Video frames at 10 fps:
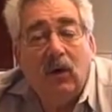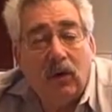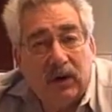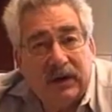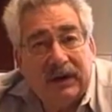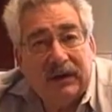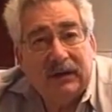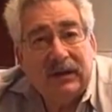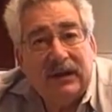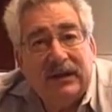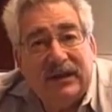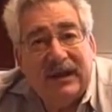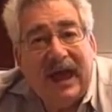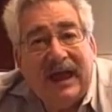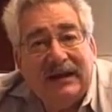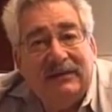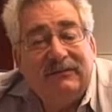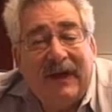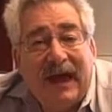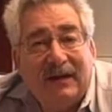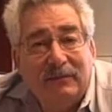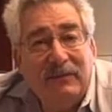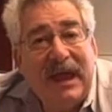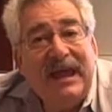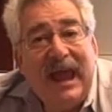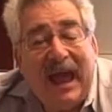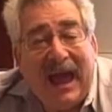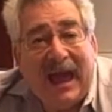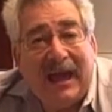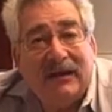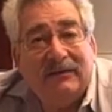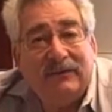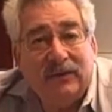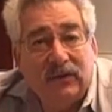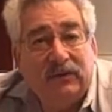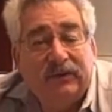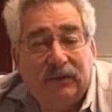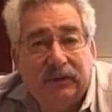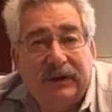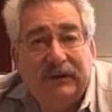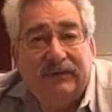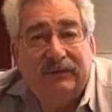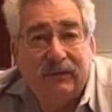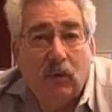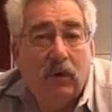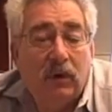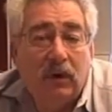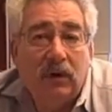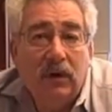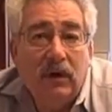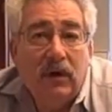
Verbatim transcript: Oregon that in fact may have usefulness for